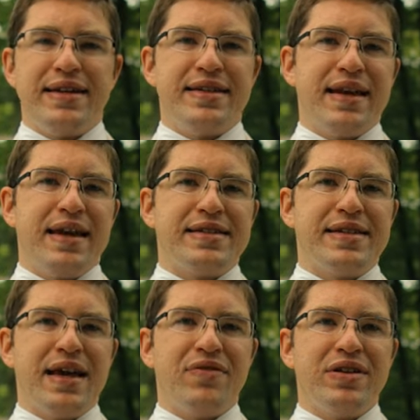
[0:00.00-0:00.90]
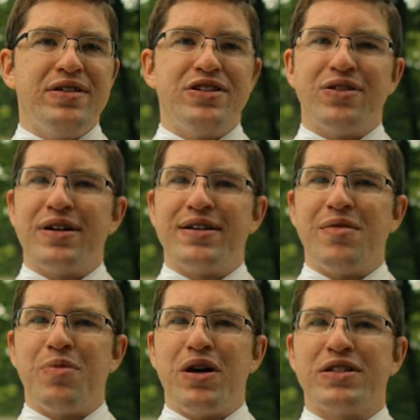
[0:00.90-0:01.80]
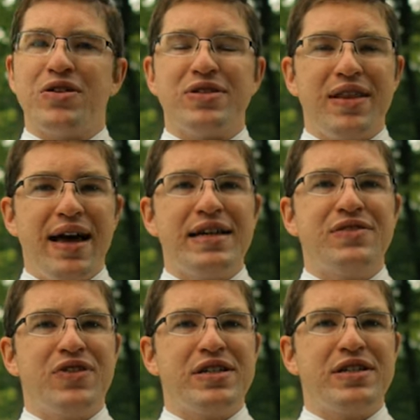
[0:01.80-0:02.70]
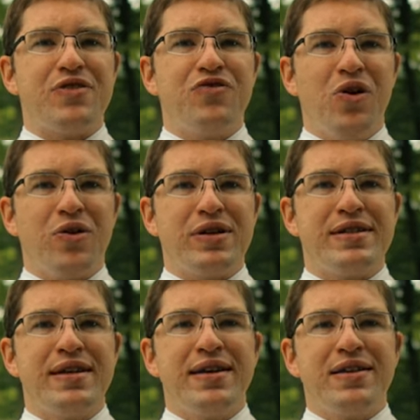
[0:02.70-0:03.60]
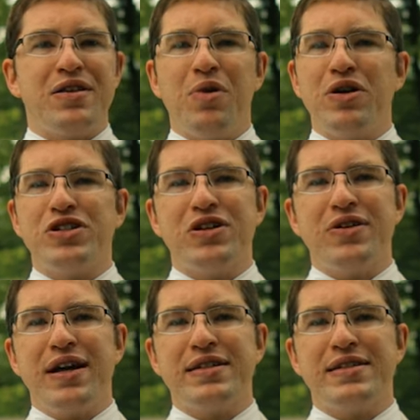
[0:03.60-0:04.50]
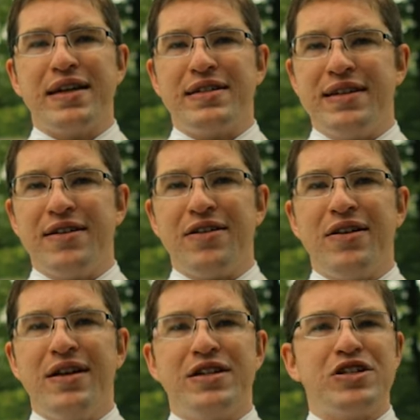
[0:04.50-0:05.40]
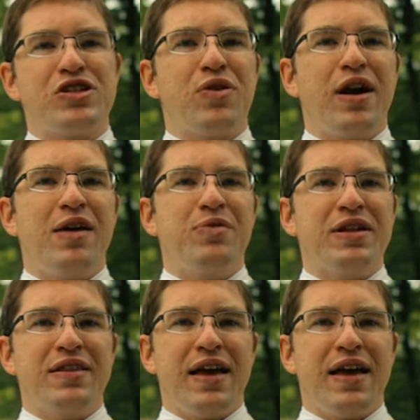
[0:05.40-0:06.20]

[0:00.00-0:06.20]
in 1887, during Don Bosco's last visit to Florence, the Marchioness at dinner described at